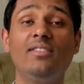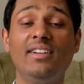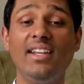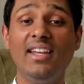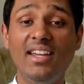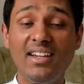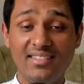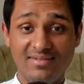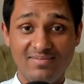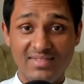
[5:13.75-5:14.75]
drinking,
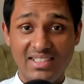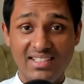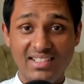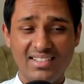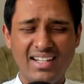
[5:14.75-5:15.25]
yes.